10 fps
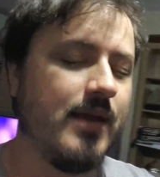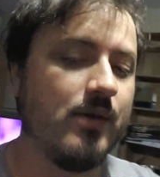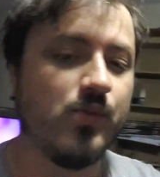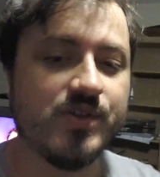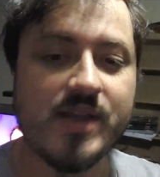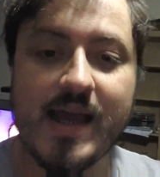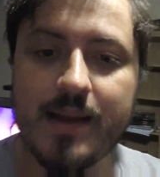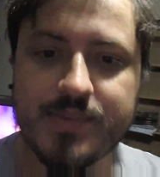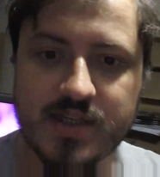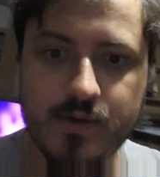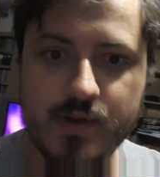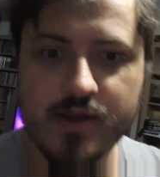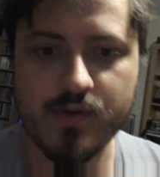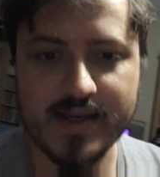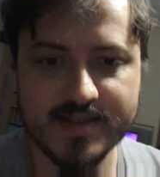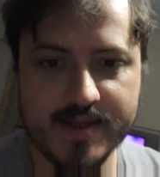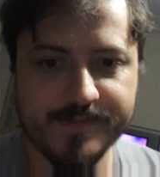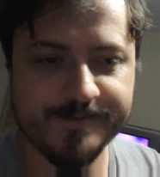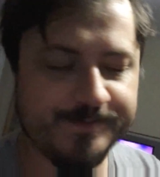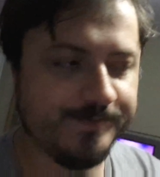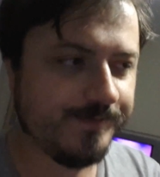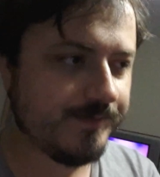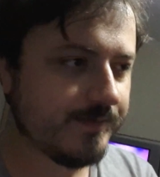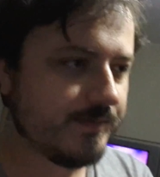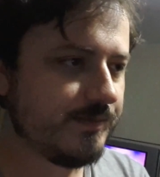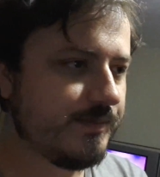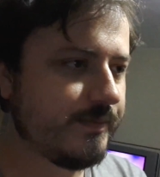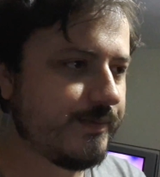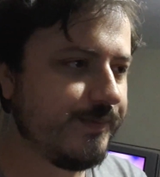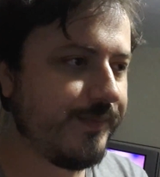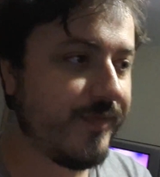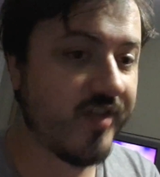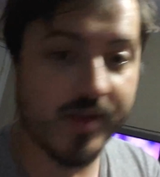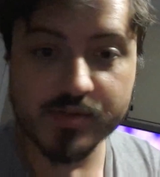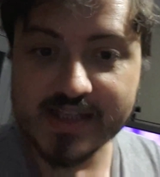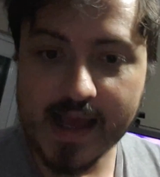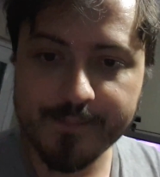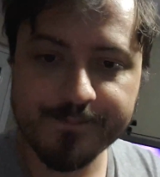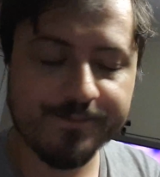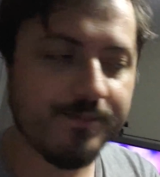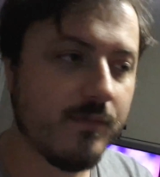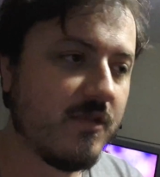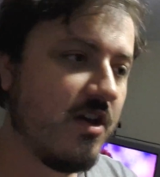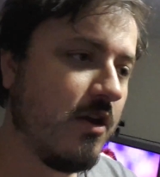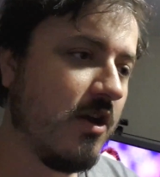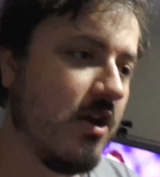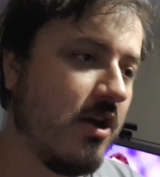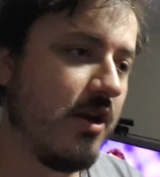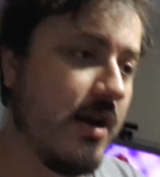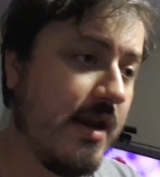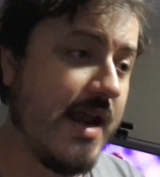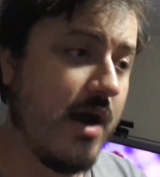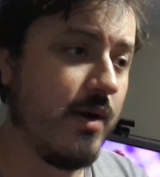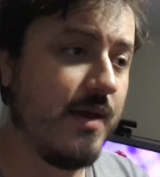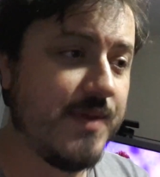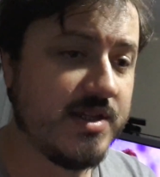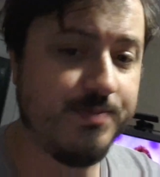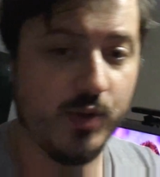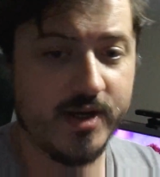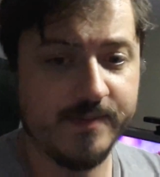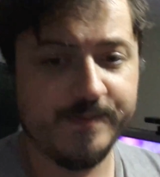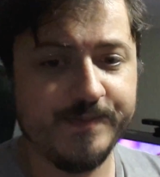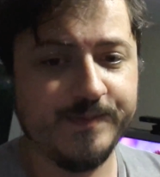That was absolutely crazy. So there was that. Now, at this point,